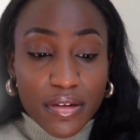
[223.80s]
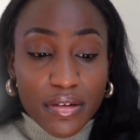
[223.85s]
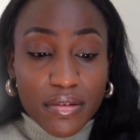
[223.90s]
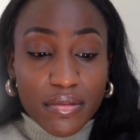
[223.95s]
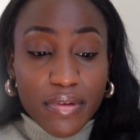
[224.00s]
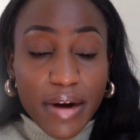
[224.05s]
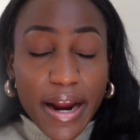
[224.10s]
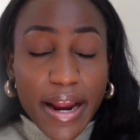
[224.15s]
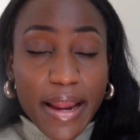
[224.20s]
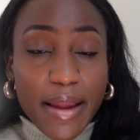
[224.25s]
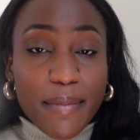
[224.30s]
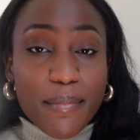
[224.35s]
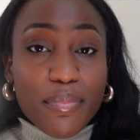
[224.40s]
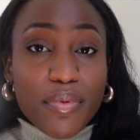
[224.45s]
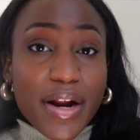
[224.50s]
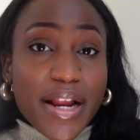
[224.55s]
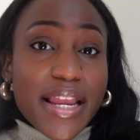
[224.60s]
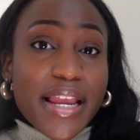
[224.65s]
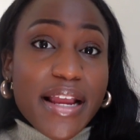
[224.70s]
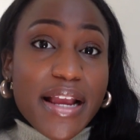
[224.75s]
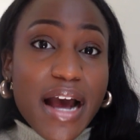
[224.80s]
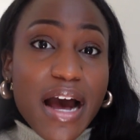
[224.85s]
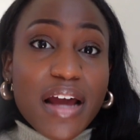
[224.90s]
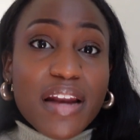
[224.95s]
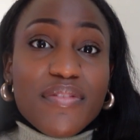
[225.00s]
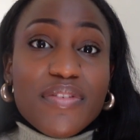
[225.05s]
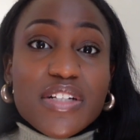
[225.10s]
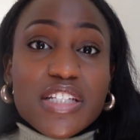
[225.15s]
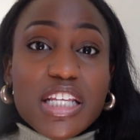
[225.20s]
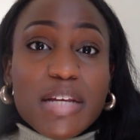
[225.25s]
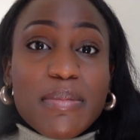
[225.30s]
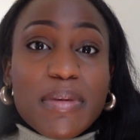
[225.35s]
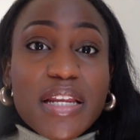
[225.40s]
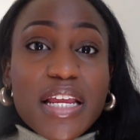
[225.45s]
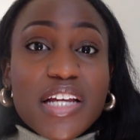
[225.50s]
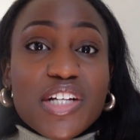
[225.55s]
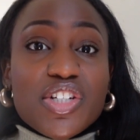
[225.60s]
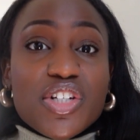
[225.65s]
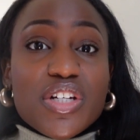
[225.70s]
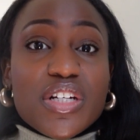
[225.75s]
Right? Breaking out of
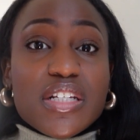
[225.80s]
intimidation